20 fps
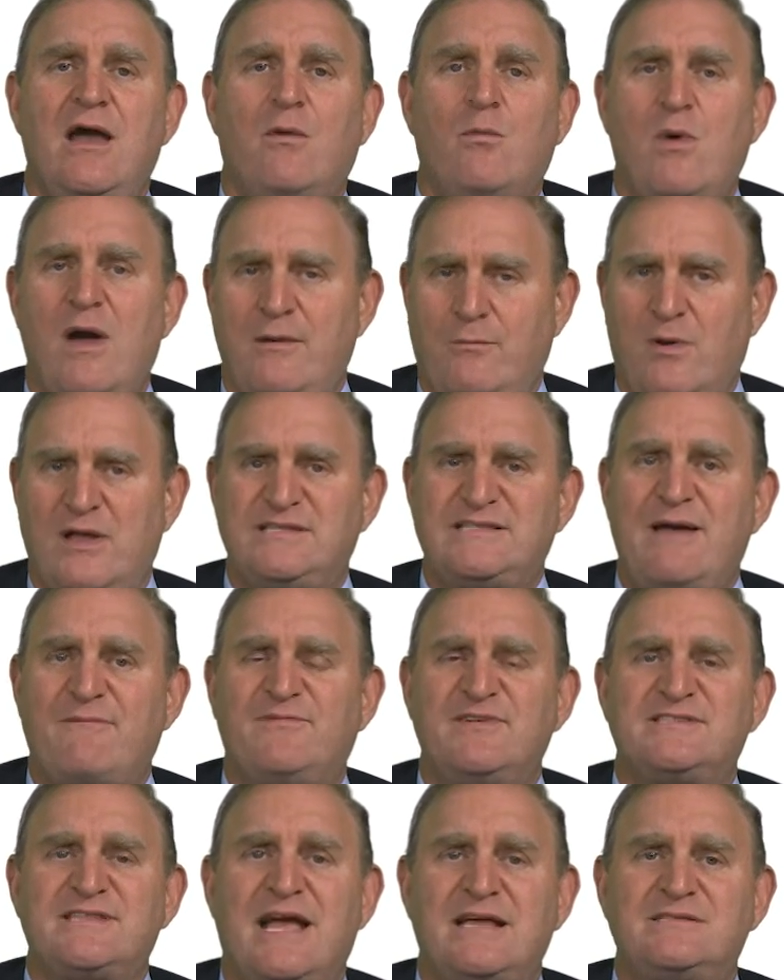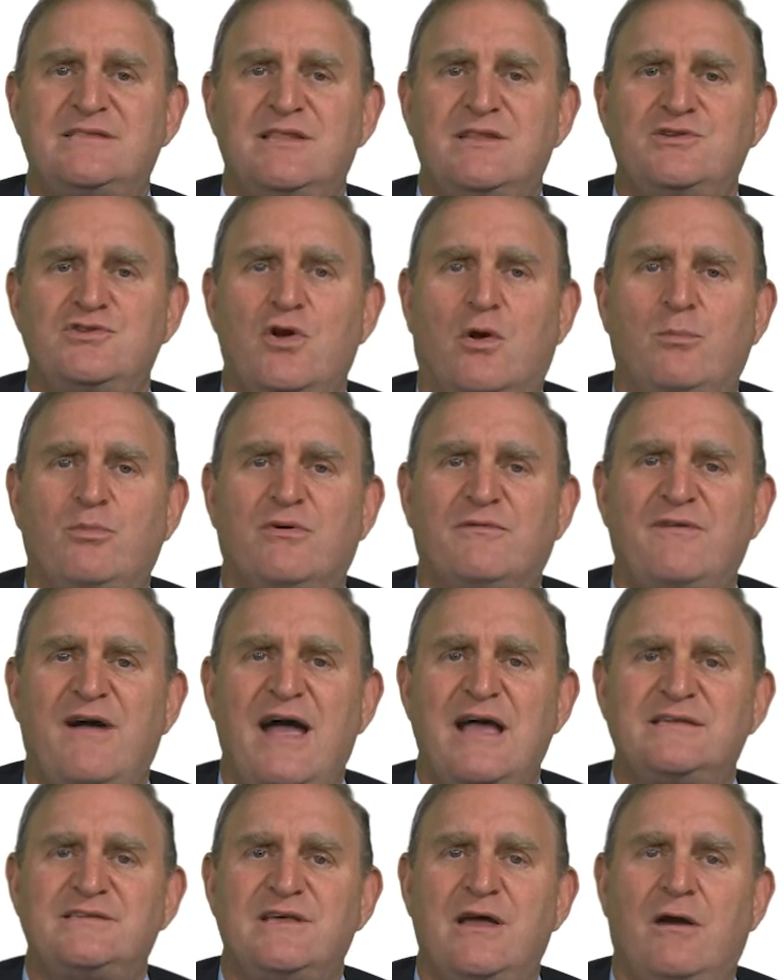what, what's emphasized in the Dole
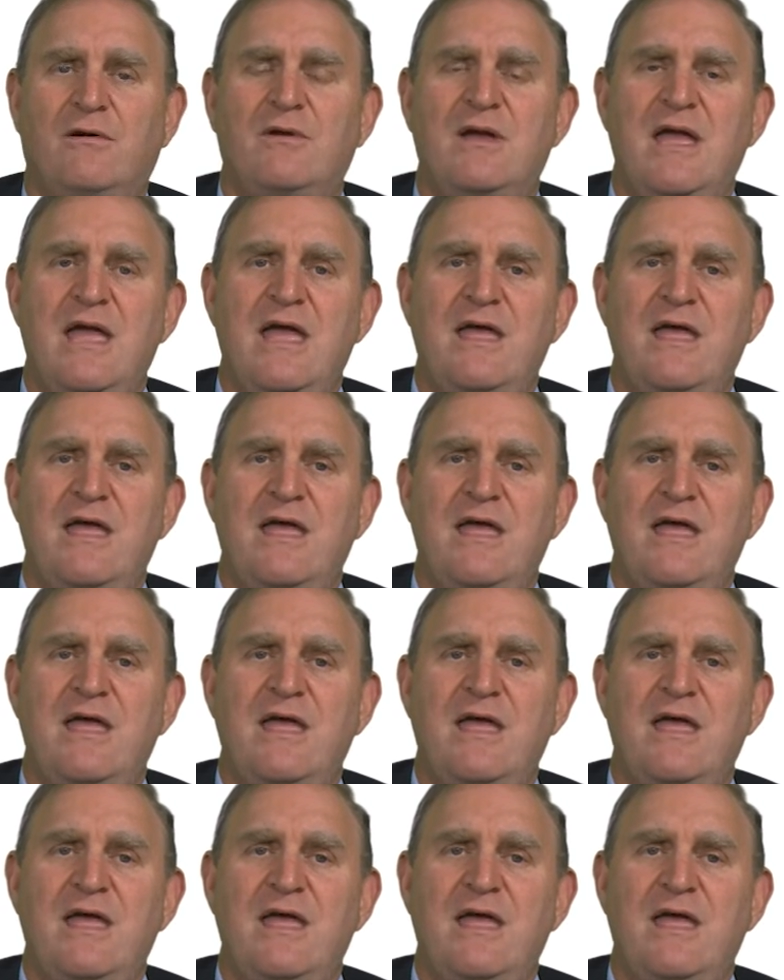Proviso